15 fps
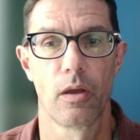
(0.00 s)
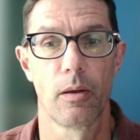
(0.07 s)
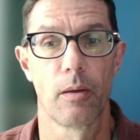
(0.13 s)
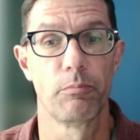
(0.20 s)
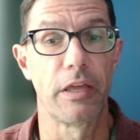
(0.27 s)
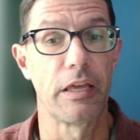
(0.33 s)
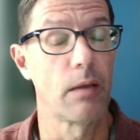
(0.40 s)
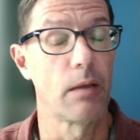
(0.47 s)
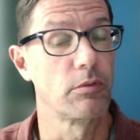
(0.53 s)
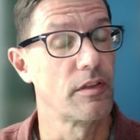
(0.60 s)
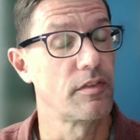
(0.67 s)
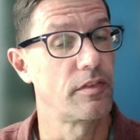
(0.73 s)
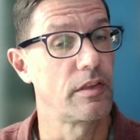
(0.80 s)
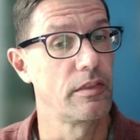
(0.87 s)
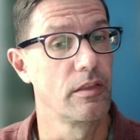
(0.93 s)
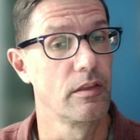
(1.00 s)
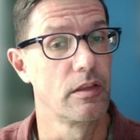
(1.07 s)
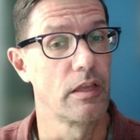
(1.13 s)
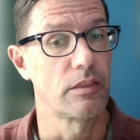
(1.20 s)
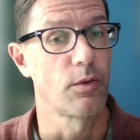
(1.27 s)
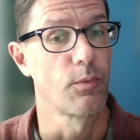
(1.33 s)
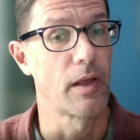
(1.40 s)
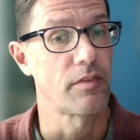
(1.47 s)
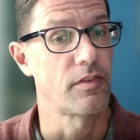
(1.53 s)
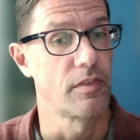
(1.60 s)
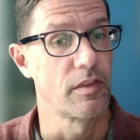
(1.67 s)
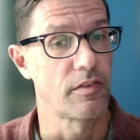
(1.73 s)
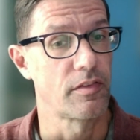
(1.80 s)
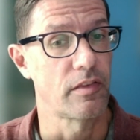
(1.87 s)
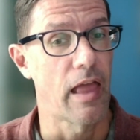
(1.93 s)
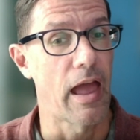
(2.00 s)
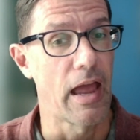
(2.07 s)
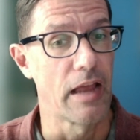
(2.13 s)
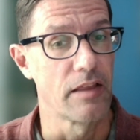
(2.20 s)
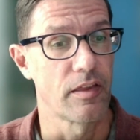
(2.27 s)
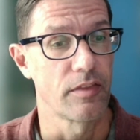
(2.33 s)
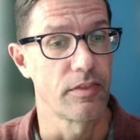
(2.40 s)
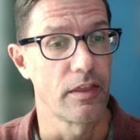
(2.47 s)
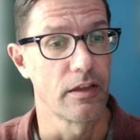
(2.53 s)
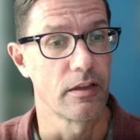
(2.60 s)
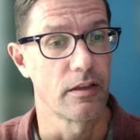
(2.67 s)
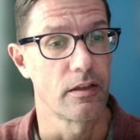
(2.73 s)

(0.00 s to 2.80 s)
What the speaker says: being able to get the rest of the slides, I think.